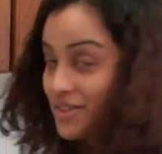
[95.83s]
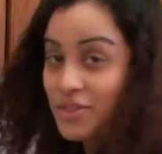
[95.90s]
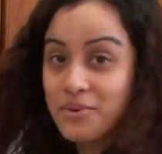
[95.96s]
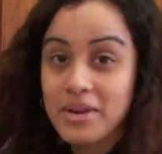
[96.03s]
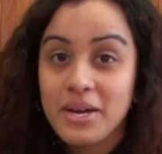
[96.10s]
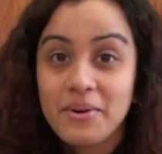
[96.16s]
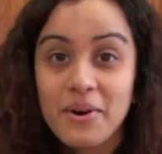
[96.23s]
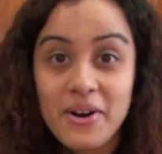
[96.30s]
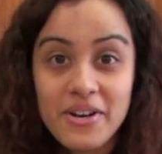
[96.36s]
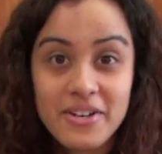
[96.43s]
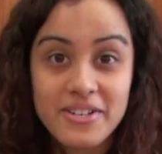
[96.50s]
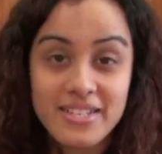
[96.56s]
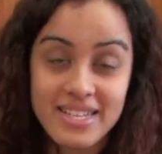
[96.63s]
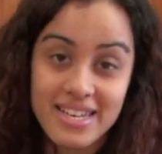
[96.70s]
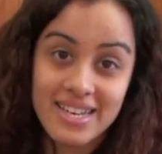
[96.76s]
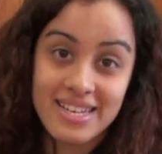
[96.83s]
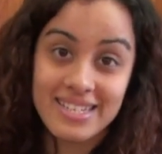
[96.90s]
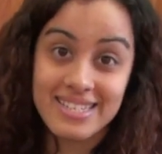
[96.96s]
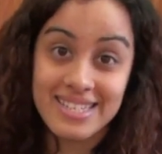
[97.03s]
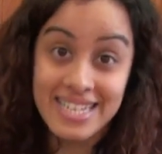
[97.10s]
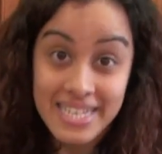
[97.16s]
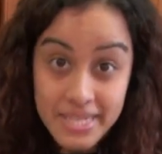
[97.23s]
3/4
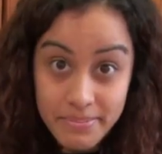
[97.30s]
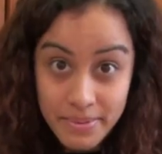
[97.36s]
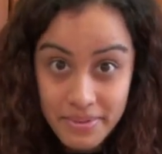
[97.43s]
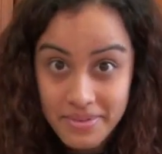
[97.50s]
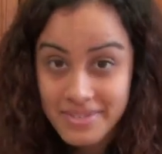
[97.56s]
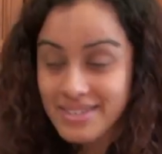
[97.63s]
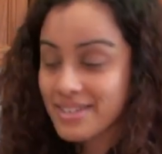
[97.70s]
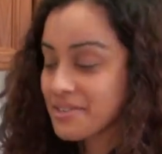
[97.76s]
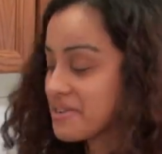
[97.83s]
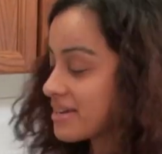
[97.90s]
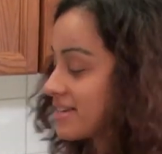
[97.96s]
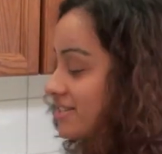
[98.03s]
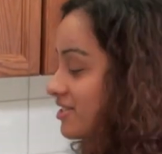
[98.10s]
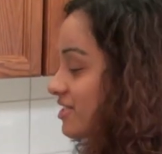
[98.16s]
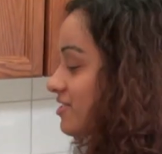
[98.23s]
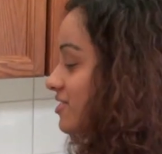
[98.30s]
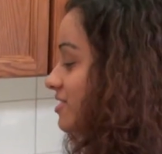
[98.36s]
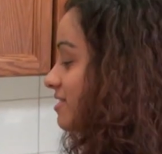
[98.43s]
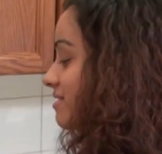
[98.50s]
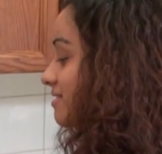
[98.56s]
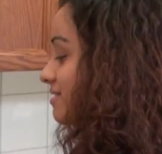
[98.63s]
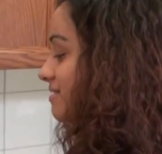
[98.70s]
teaspoon grated
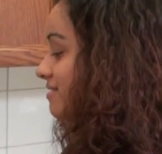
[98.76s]
ginger,